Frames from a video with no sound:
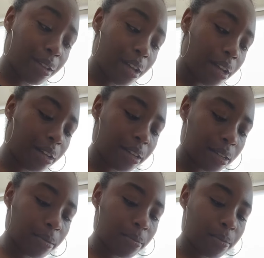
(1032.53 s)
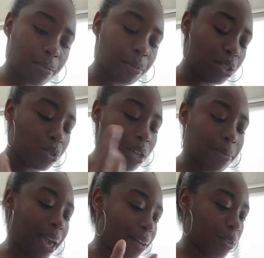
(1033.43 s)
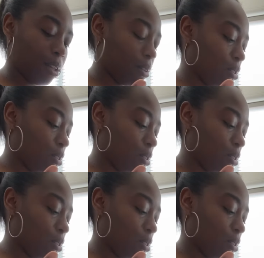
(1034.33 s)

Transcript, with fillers: Um, but you could be having